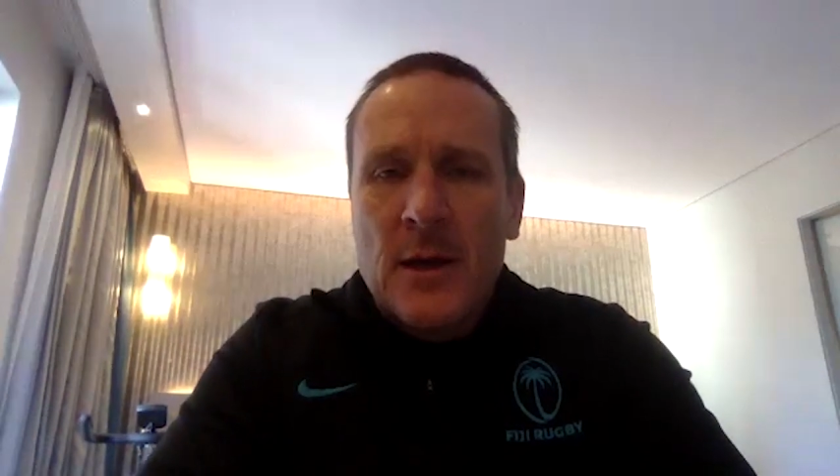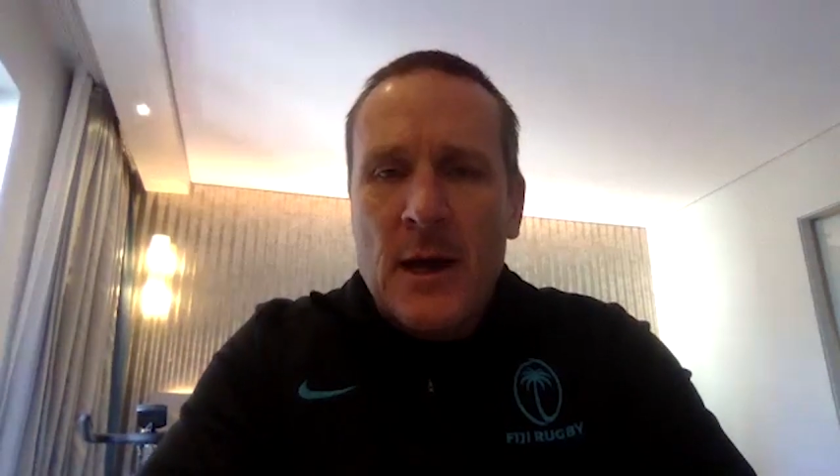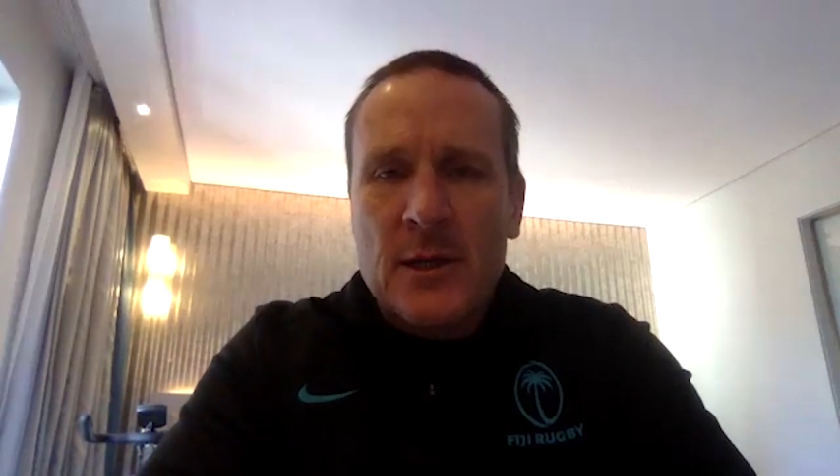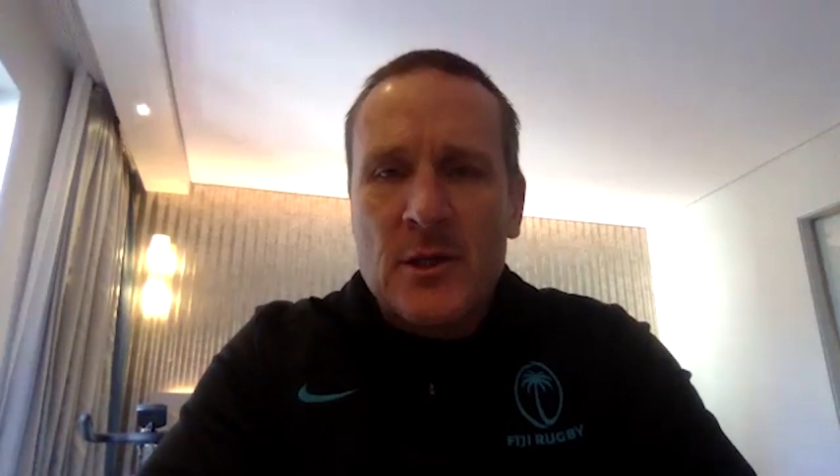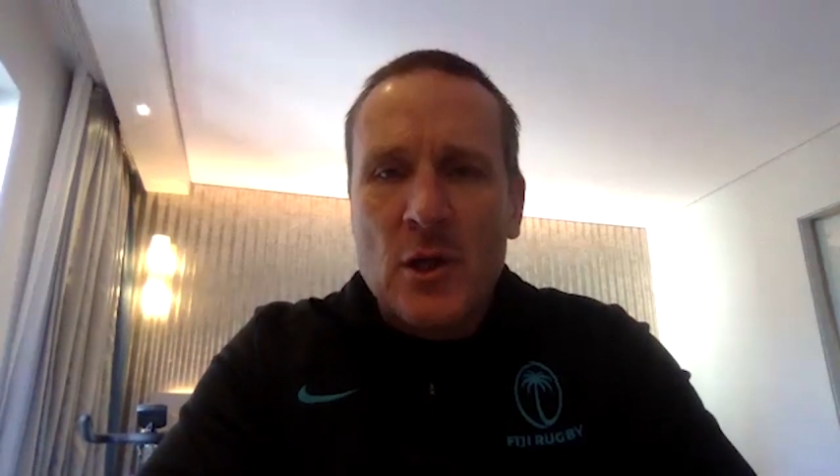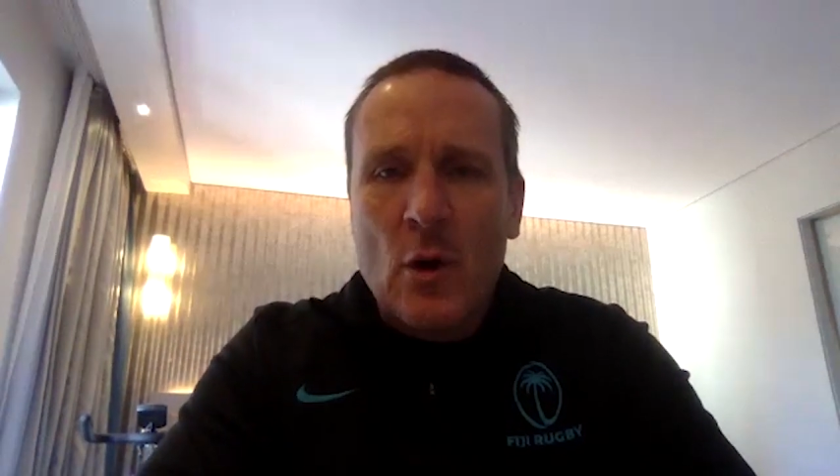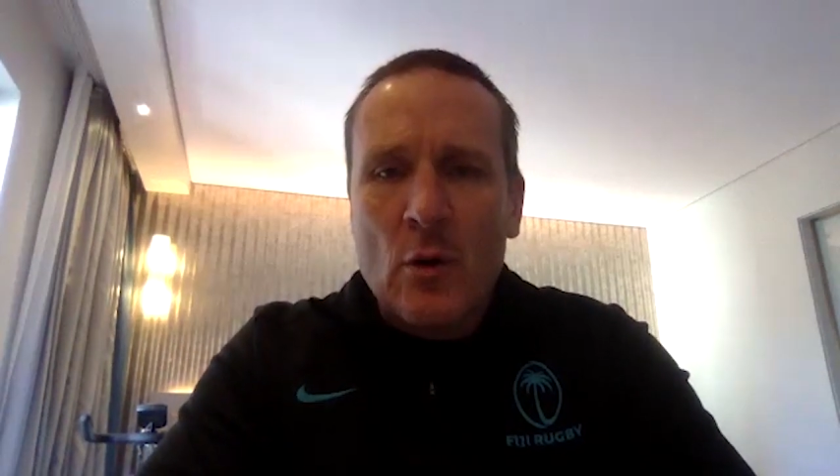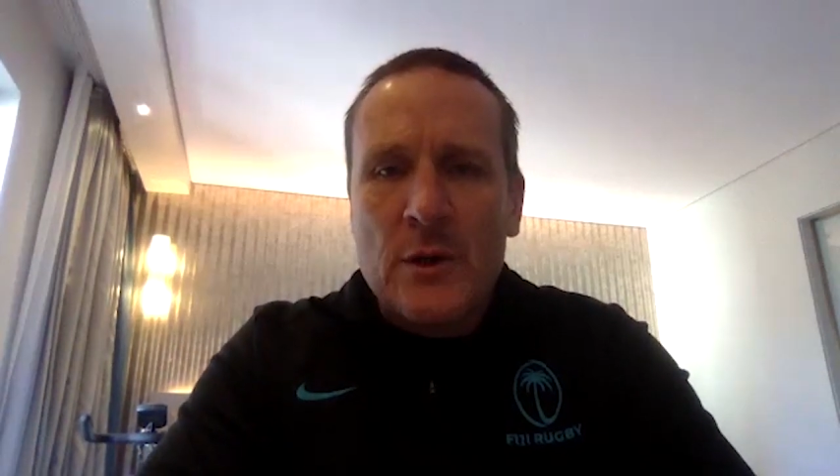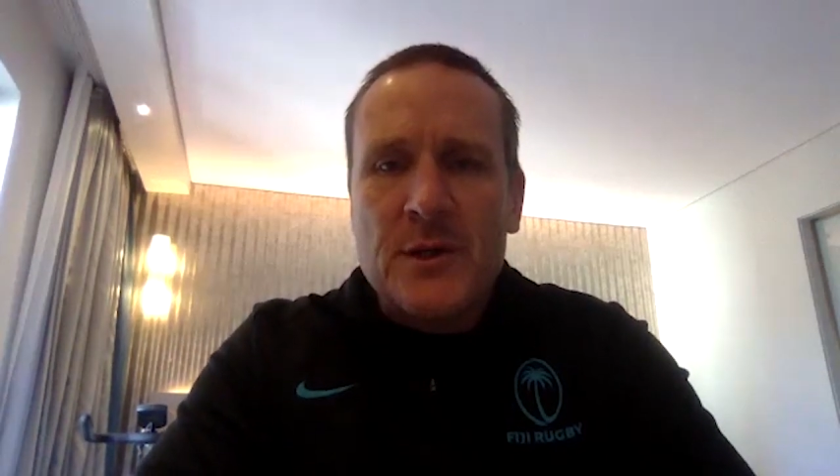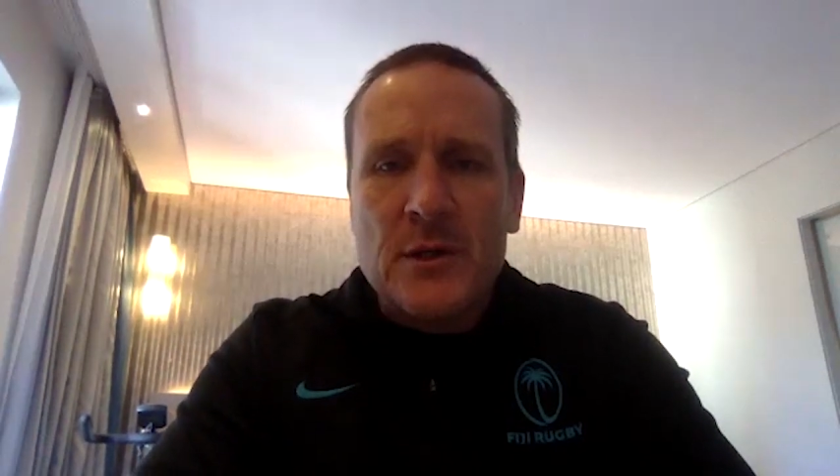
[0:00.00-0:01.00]
as long
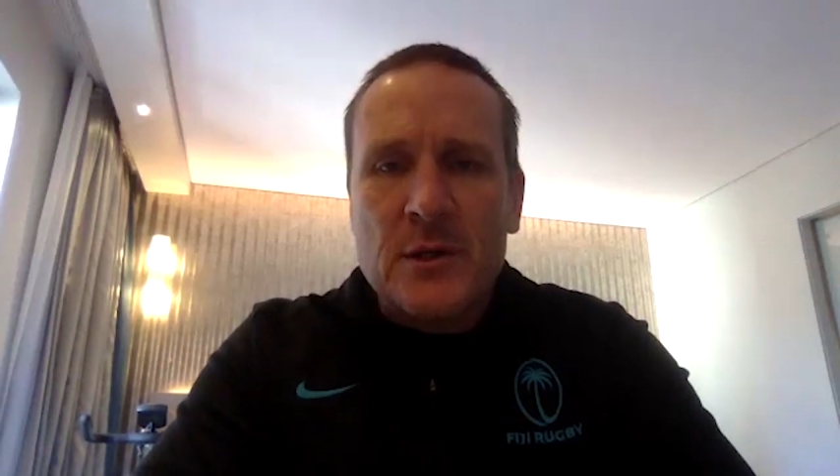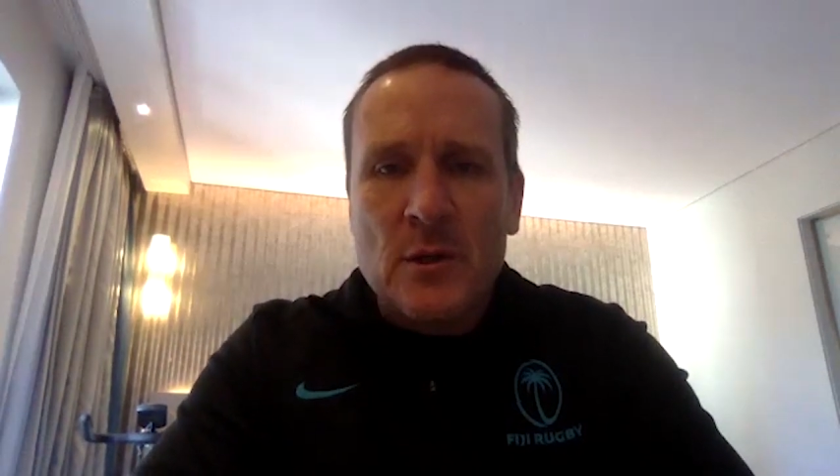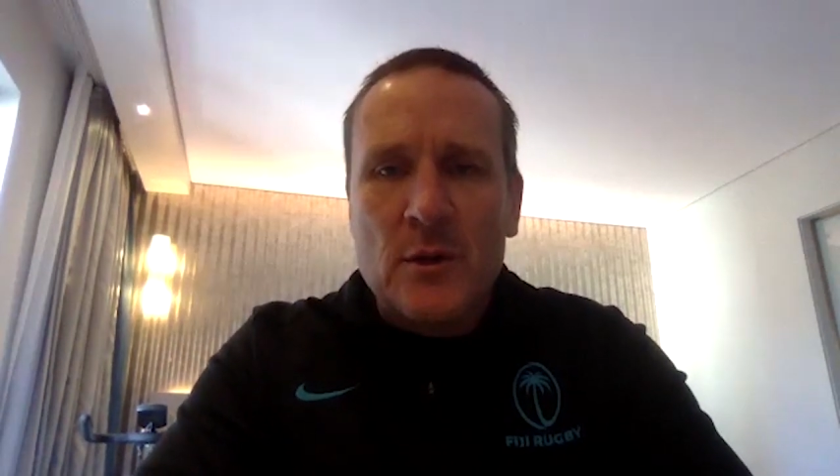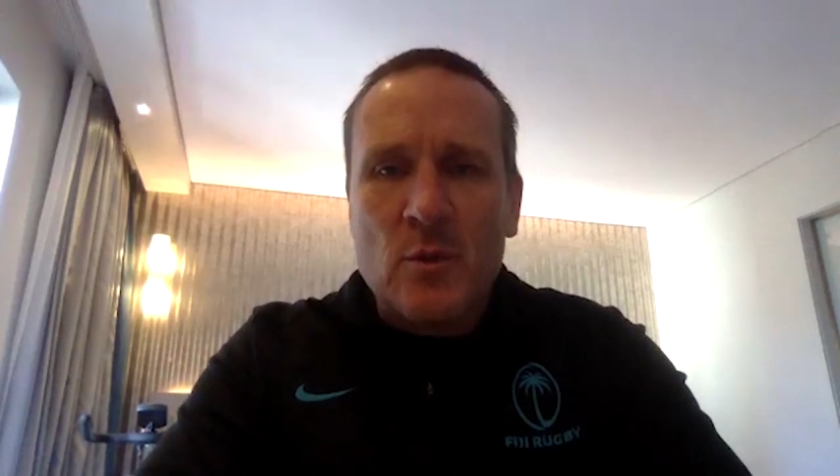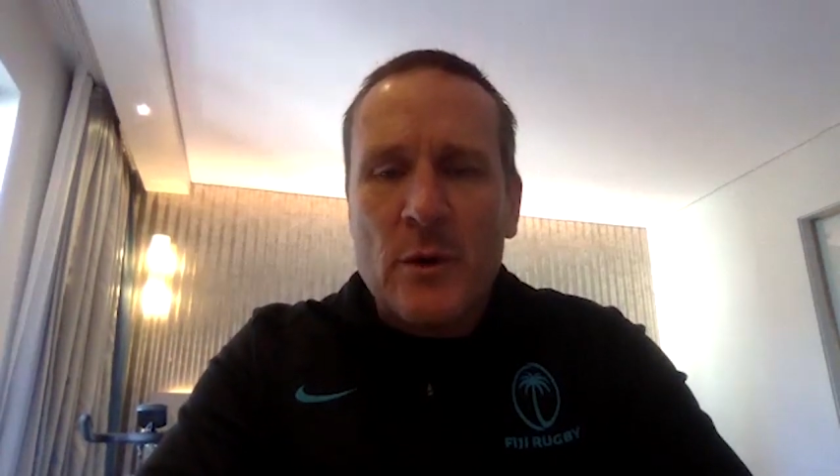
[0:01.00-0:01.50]
as we